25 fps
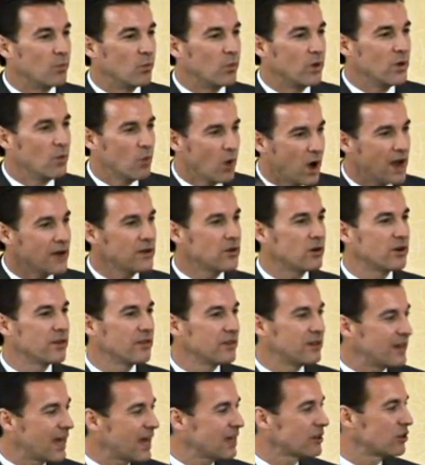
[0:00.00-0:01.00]
we wandered
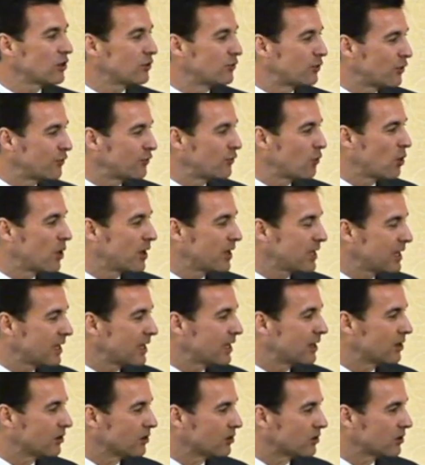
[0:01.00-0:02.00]
in the desert for 40
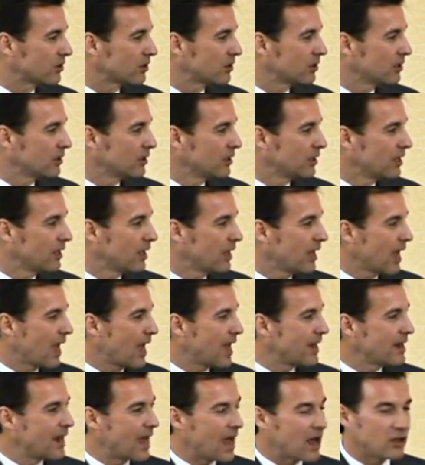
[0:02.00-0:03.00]
years.
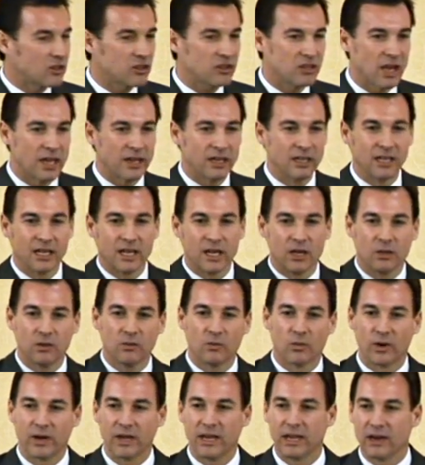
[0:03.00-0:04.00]
And now
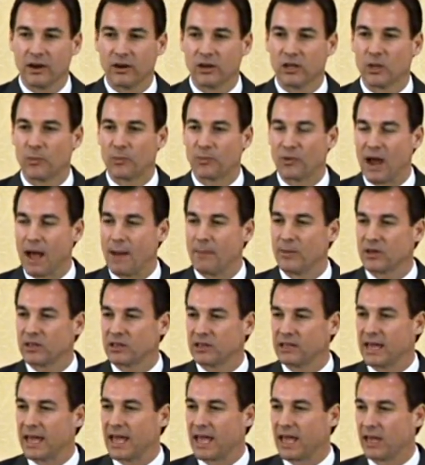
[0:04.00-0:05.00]
suddenly we're here in the
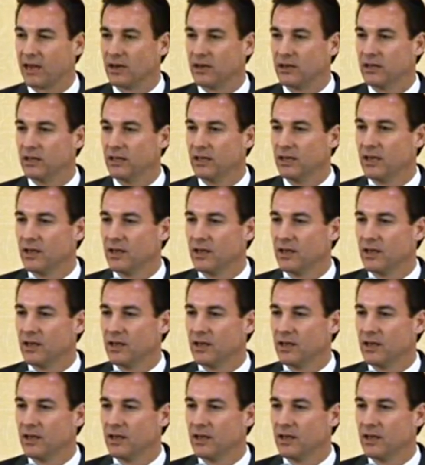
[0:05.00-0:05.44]
Promised Land,